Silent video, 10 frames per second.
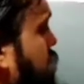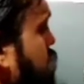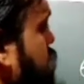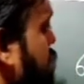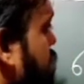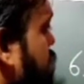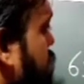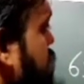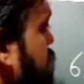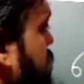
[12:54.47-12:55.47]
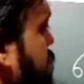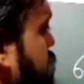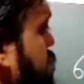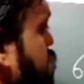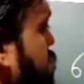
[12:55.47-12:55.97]
So here you can see x
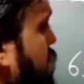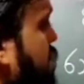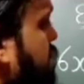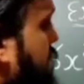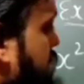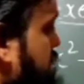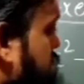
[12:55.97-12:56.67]
raised to power 1 is